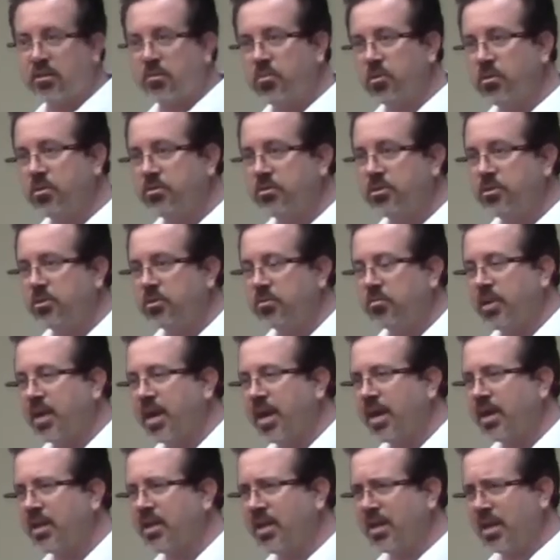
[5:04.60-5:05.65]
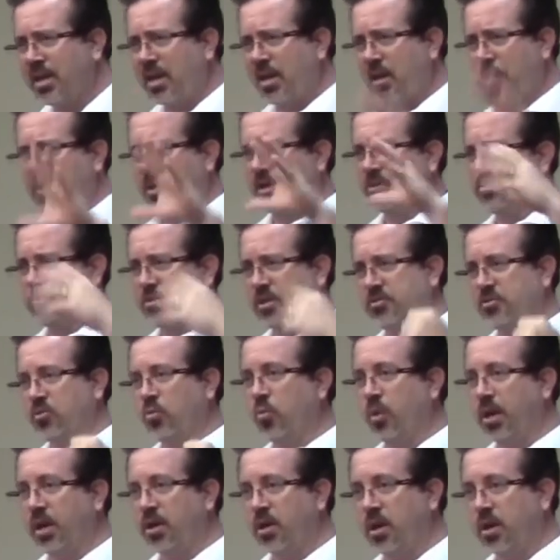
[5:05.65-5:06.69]
the bones in your back, because there's lots
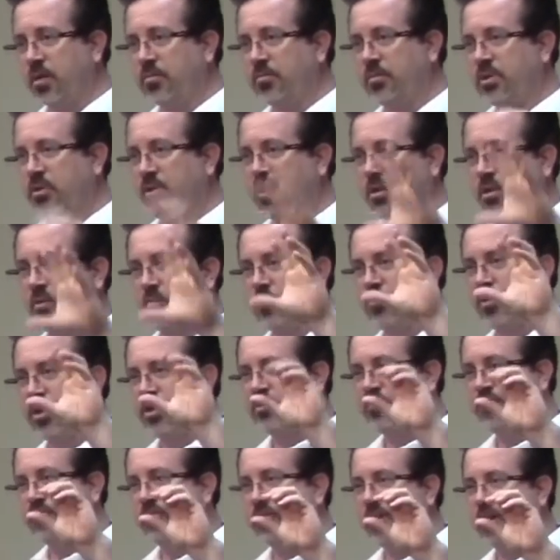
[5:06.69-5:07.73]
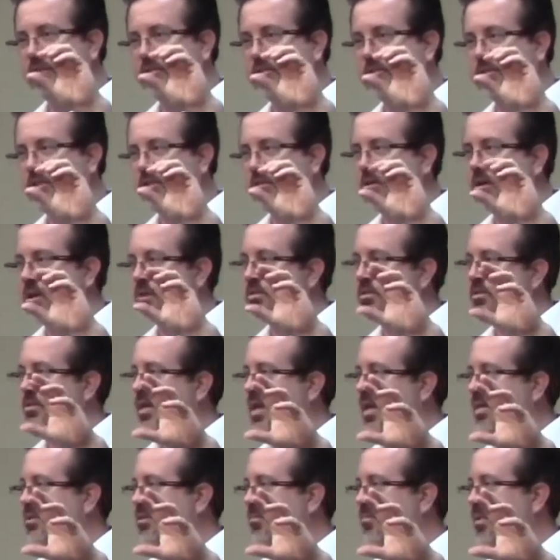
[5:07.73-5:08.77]
of weight on them. You get compression fractures that causes
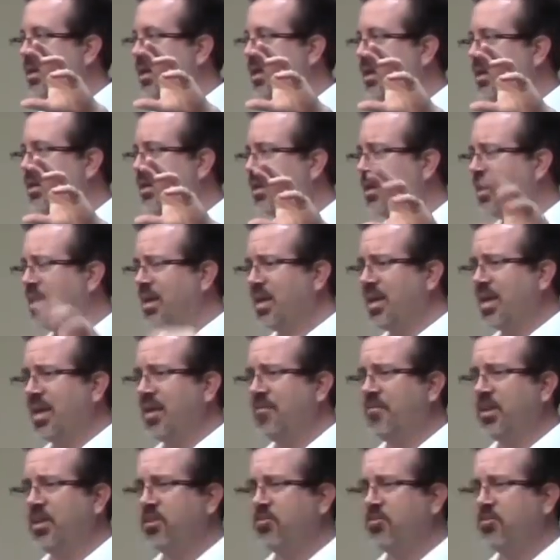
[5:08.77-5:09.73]
lots of pain. If it